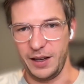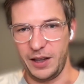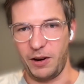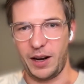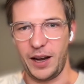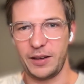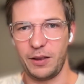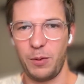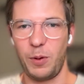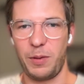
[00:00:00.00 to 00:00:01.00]
They're connected
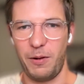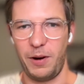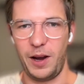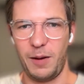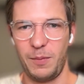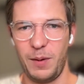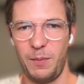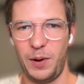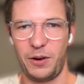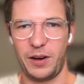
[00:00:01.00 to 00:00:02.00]
through Ethereum,
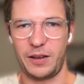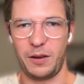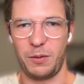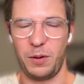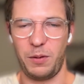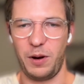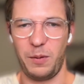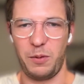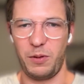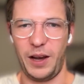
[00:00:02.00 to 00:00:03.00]
but they're connected through Ethereum
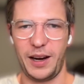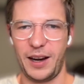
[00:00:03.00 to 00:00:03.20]
through like